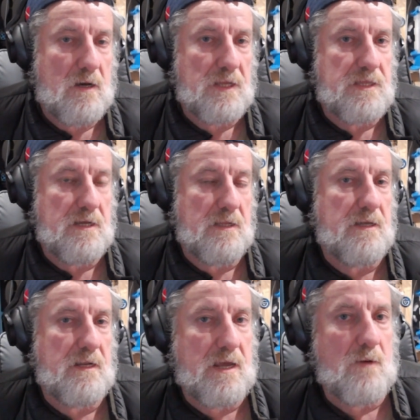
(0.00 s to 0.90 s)
I think
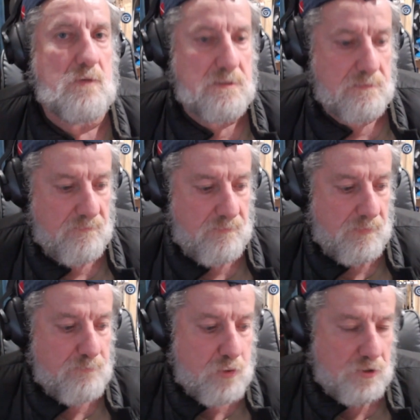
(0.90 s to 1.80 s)
that was
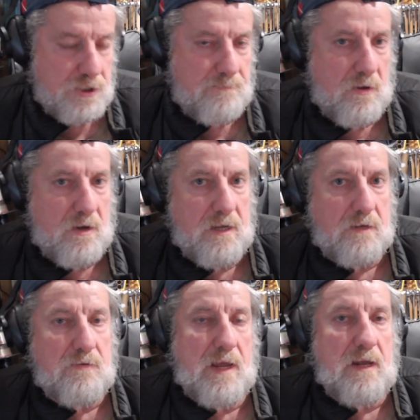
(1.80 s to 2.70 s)
pushed by
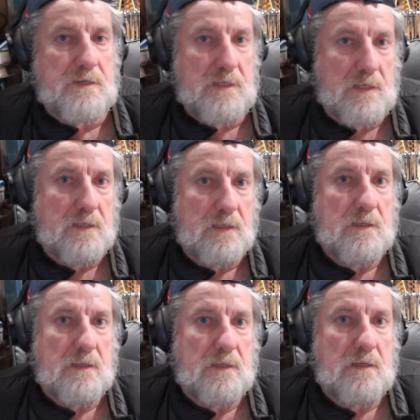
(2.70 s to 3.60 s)
Creality,
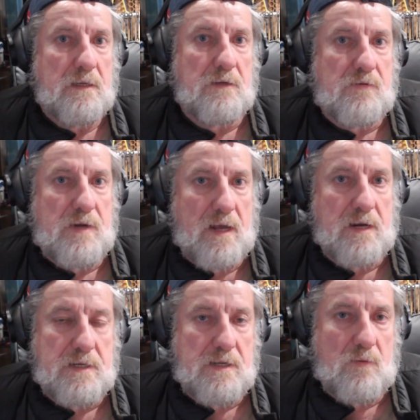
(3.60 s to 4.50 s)
and
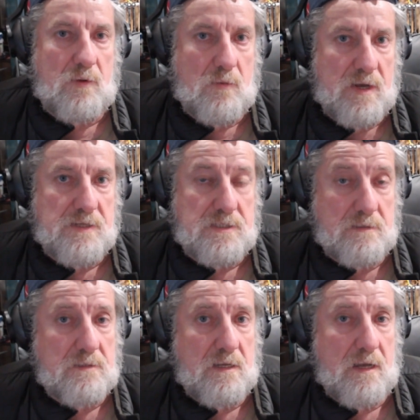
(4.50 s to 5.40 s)
Creality were the ones
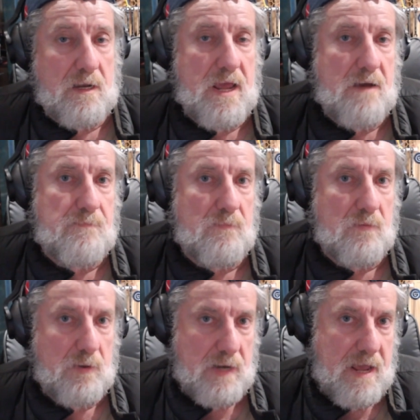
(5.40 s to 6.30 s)
that are
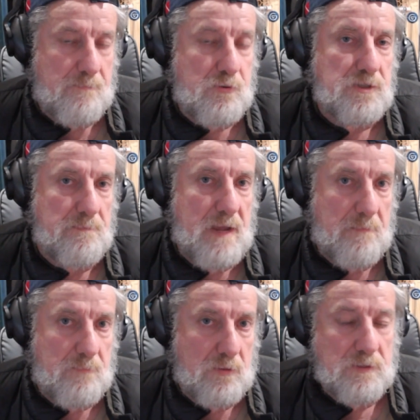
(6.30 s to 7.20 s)
now pushing
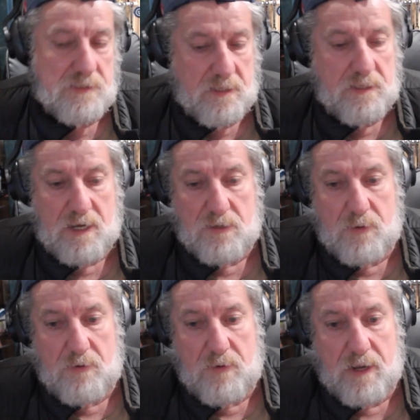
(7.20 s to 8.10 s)
Bambu instead of the other
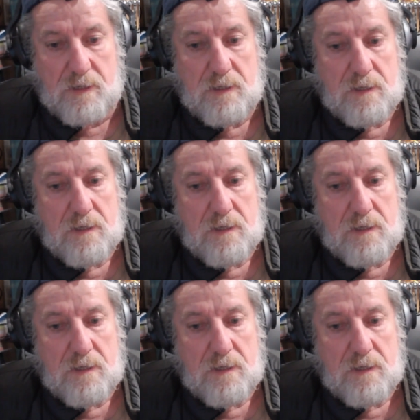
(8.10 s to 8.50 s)
way around.